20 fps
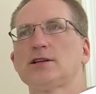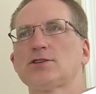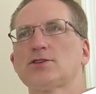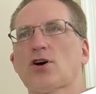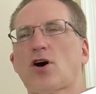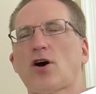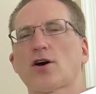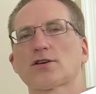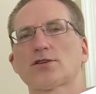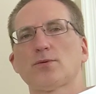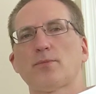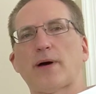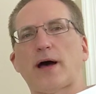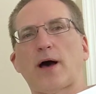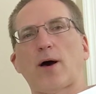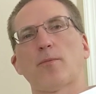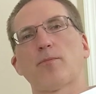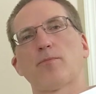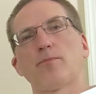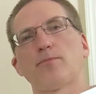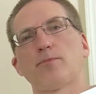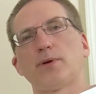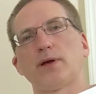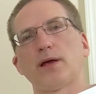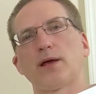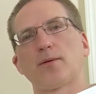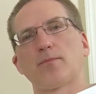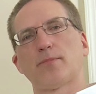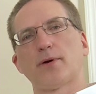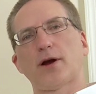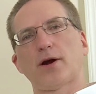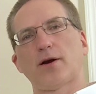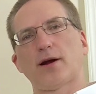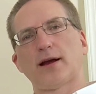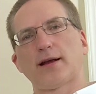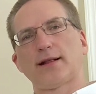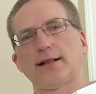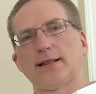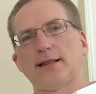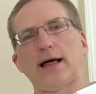talks about being
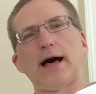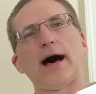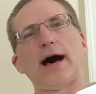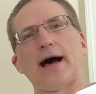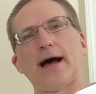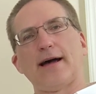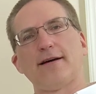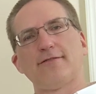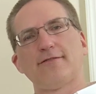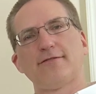buried alive.